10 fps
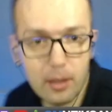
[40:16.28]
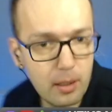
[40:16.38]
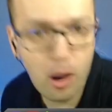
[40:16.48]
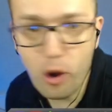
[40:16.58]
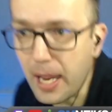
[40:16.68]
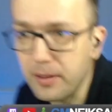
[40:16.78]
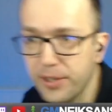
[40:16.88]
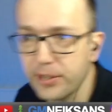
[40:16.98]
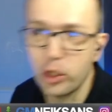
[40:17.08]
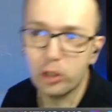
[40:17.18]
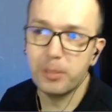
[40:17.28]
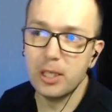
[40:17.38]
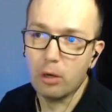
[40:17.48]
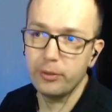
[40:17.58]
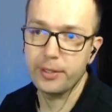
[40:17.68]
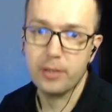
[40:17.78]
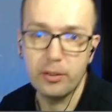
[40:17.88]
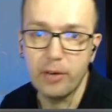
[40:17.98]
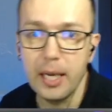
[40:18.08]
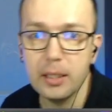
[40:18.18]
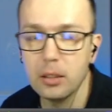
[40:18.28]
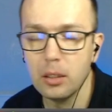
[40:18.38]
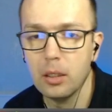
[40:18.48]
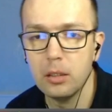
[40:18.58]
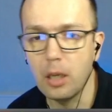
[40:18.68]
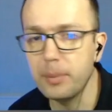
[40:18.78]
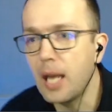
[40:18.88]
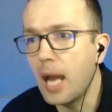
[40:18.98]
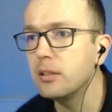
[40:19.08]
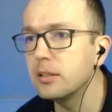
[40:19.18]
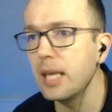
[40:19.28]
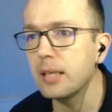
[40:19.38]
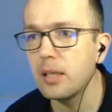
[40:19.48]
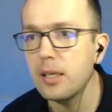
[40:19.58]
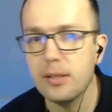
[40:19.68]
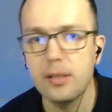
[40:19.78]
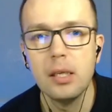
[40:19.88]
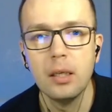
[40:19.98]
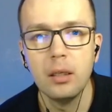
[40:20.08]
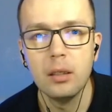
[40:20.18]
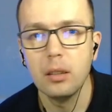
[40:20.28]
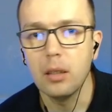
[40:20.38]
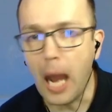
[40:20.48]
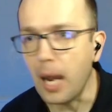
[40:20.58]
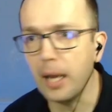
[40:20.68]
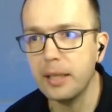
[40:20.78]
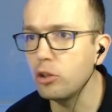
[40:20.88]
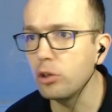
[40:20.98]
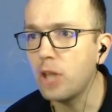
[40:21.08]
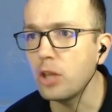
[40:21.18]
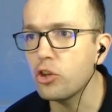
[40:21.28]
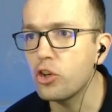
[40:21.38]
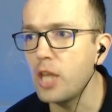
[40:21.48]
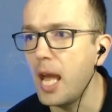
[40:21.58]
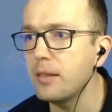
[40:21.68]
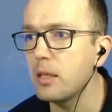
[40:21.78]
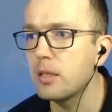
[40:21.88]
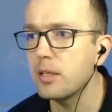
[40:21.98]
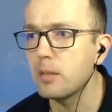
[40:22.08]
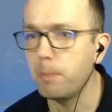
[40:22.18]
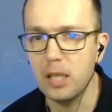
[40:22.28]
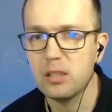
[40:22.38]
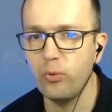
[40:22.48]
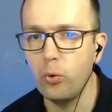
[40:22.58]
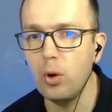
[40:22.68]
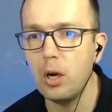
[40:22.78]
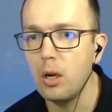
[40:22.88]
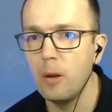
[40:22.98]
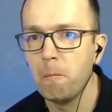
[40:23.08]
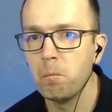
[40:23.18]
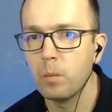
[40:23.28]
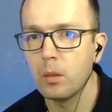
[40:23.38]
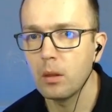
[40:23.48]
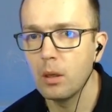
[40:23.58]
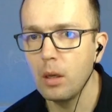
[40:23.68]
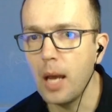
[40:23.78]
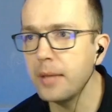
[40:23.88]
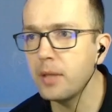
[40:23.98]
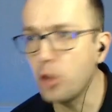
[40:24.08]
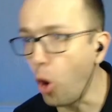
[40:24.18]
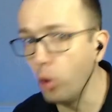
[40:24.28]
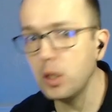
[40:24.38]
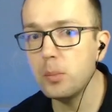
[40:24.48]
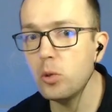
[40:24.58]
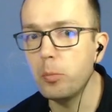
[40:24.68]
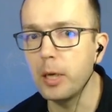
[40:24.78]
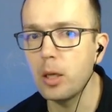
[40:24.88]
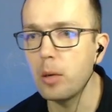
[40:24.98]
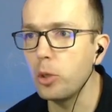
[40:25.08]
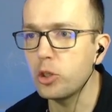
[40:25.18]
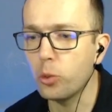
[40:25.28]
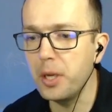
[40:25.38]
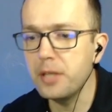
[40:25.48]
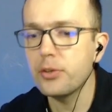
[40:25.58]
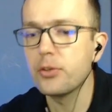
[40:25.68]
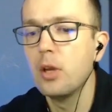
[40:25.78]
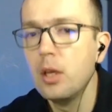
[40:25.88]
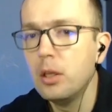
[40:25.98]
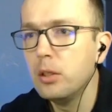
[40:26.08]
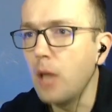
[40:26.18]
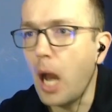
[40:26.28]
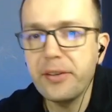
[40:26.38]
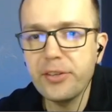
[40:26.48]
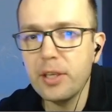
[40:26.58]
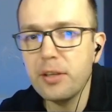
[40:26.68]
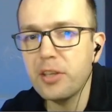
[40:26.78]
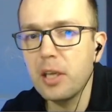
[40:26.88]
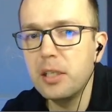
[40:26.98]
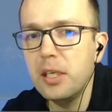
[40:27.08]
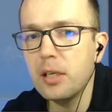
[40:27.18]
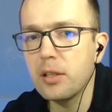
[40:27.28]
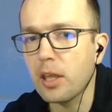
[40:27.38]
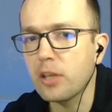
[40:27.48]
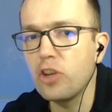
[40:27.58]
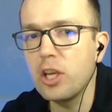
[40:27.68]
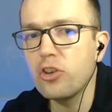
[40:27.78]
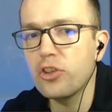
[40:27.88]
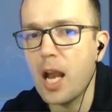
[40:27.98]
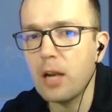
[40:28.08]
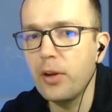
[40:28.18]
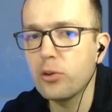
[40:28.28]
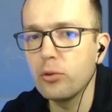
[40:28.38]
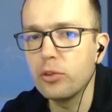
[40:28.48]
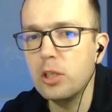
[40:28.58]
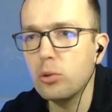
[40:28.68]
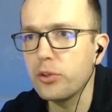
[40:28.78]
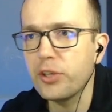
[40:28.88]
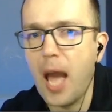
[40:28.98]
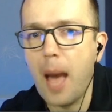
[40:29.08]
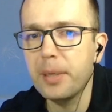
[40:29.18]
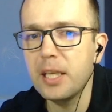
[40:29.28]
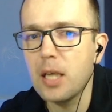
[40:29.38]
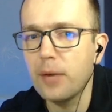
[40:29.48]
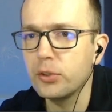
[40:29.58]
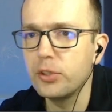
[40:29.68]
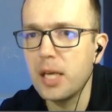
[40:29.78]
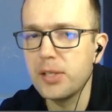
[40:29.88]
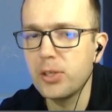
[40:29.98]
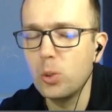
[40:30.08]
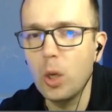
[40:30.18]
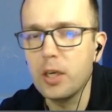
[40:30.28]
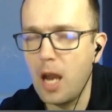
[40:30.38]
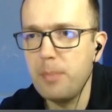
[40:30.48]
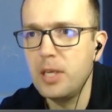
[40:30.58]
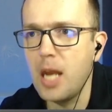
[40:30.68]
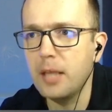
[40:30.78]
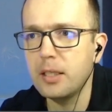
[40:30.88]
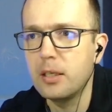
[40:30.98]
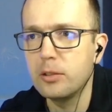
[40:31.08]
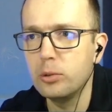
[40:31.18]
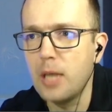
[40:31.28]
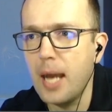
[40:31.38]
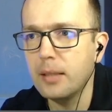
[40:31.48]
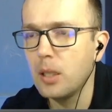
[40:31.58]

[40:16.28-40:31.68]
Okay, this is not me, obviously, right? I mean, I don't get this. I don't understand that this is +4. And that the only move by the which wins. I see this idea that exchange sacrifice on d2 is happening after knight c1. I'm not gonna do that.